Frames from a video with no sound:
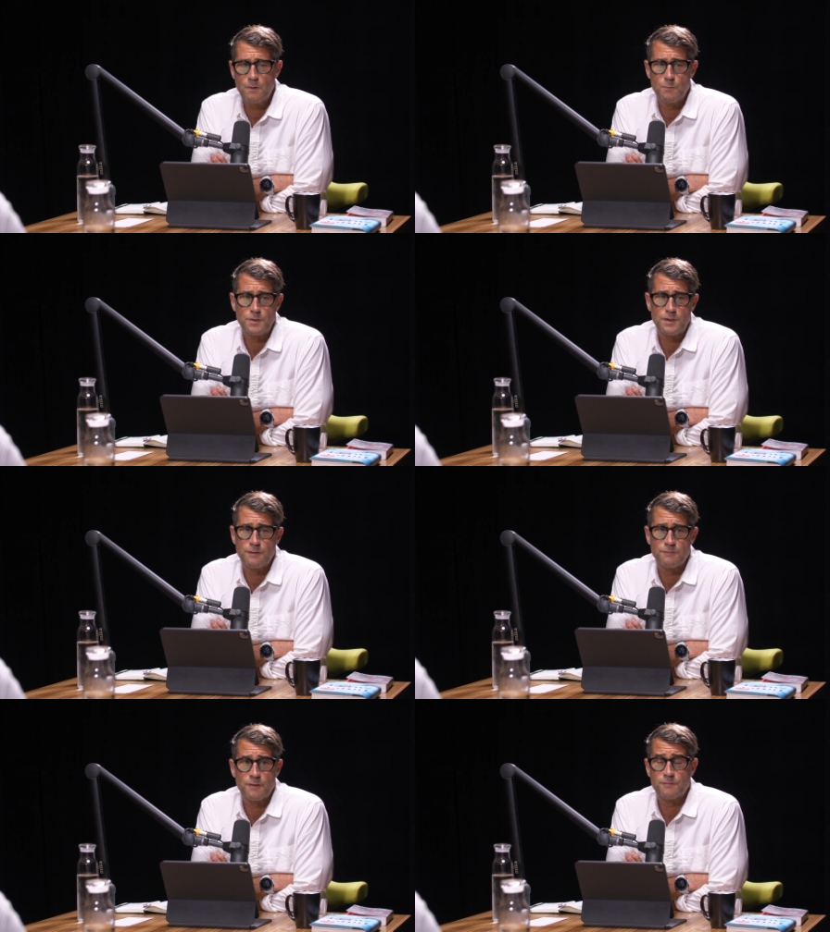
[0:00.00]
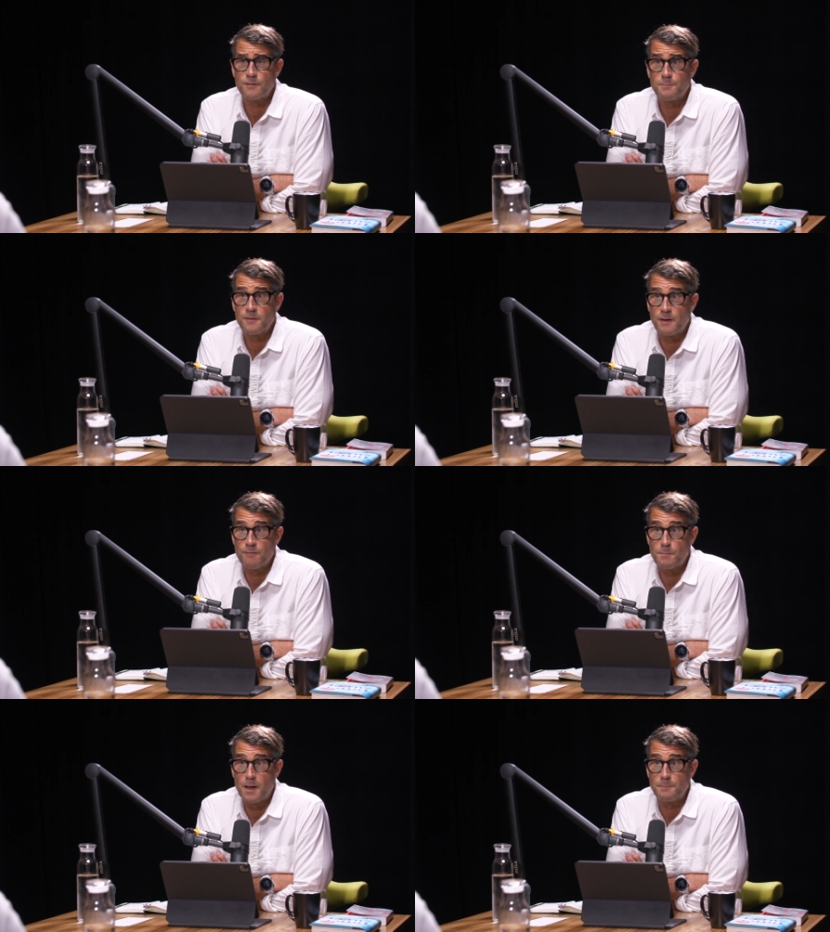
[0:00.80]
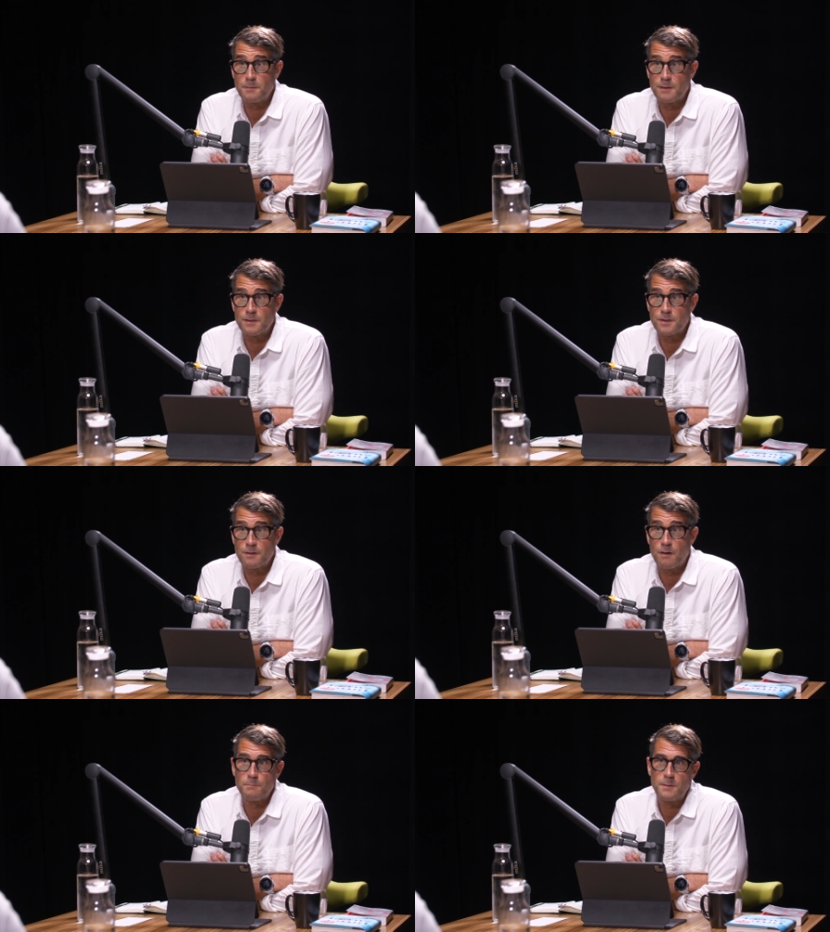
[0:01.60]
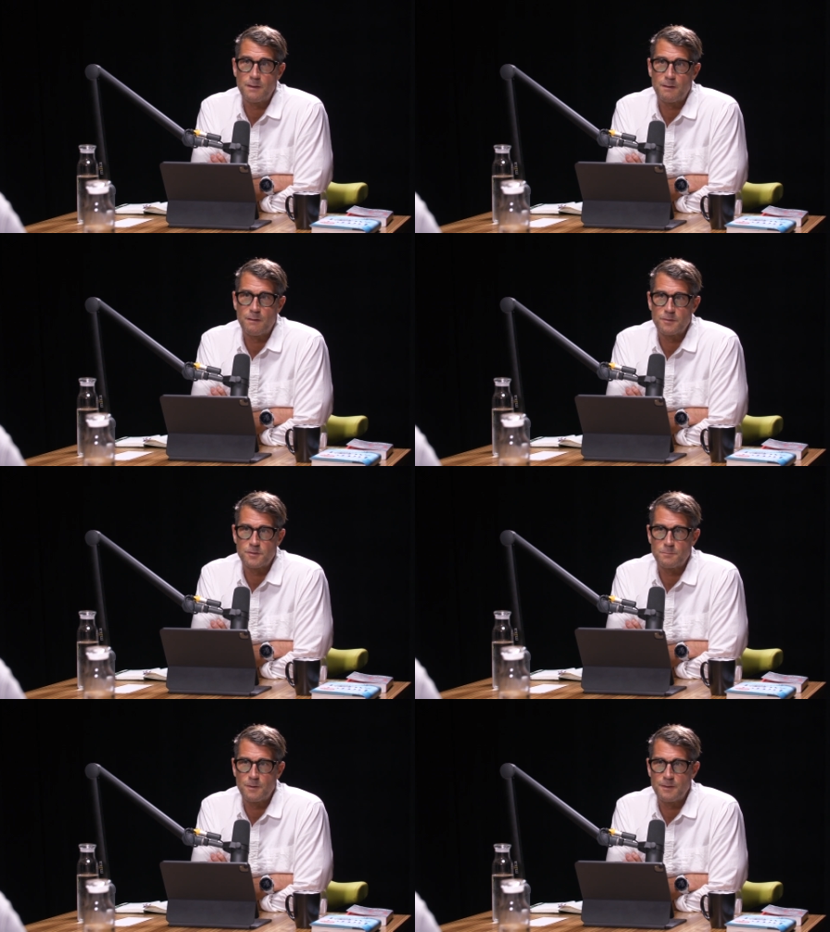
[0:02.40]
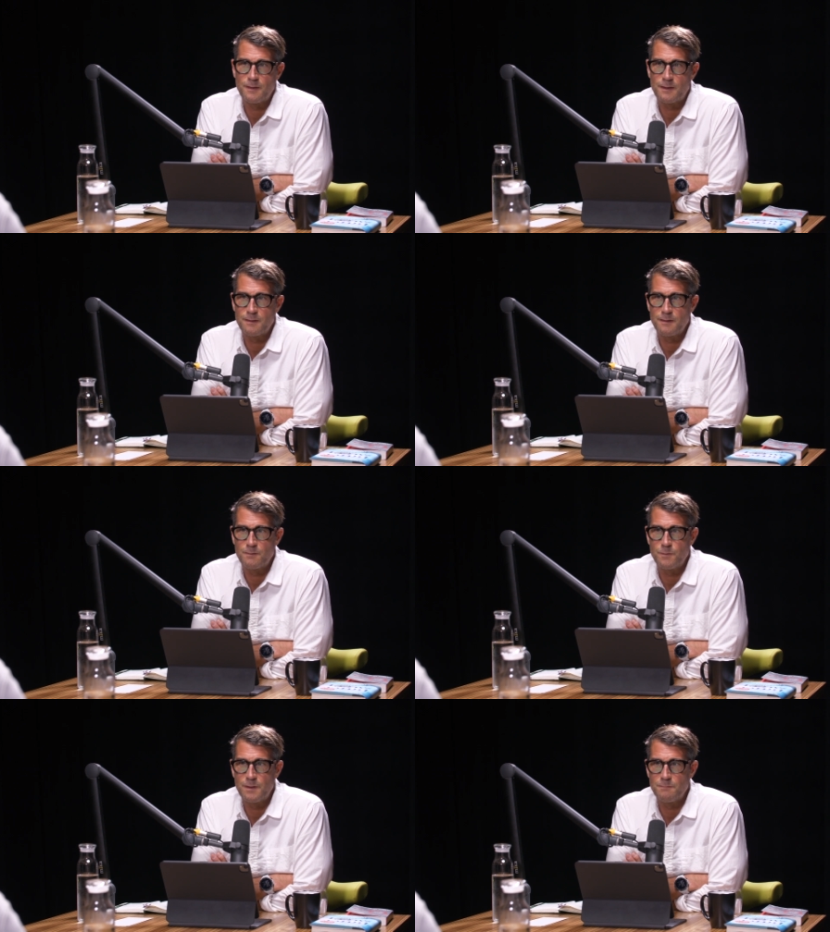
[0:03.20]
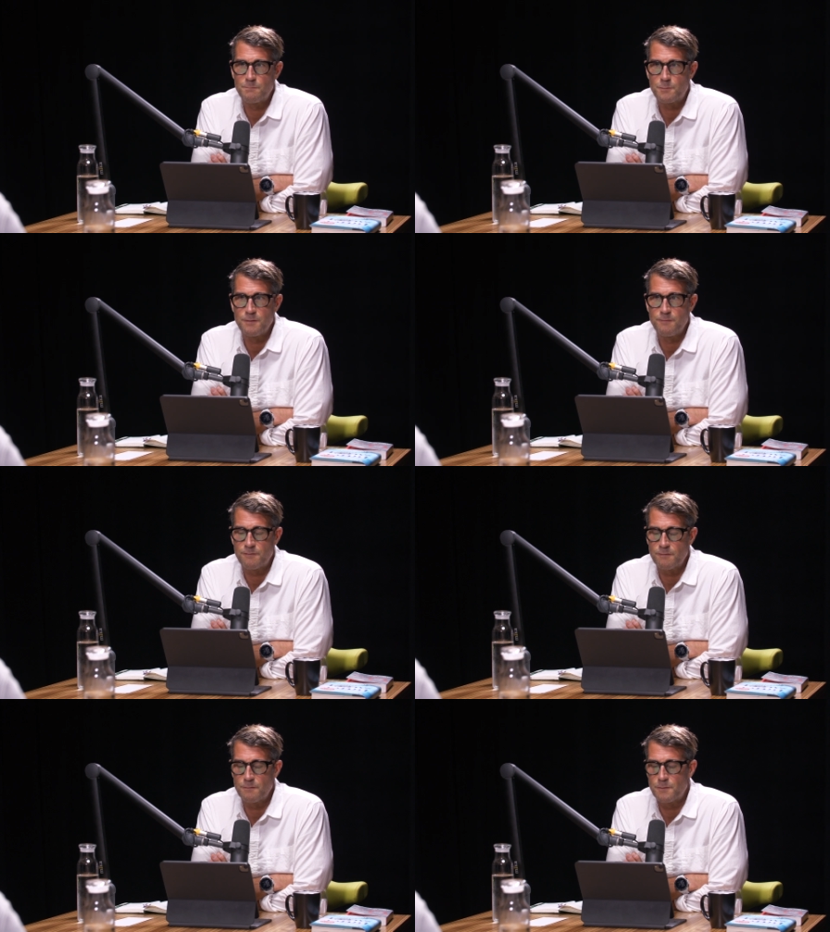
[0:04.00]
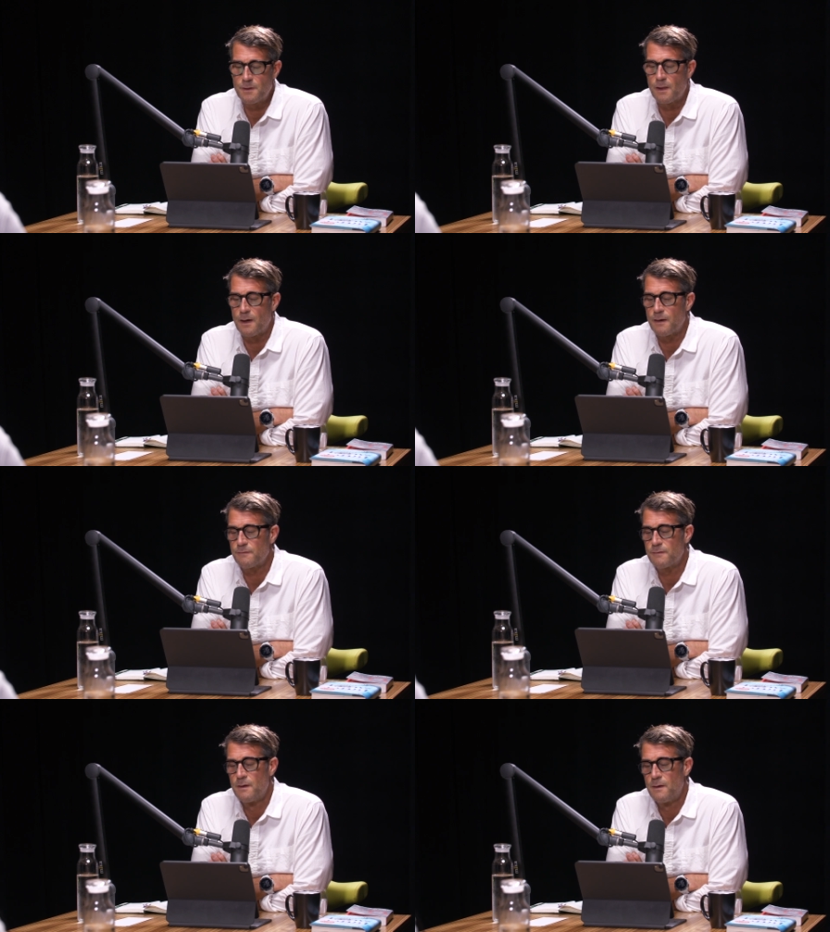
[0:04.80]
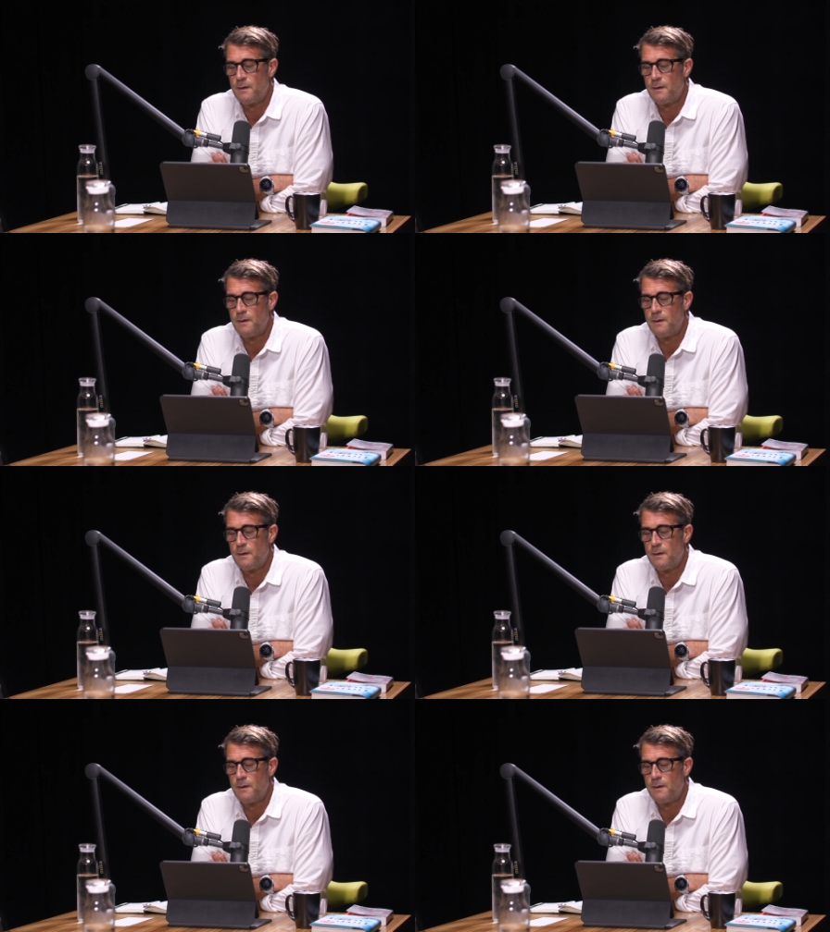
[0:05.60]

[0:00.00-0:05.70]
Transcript: which is a subset of the population, albeit a larger one than I think we previously realized,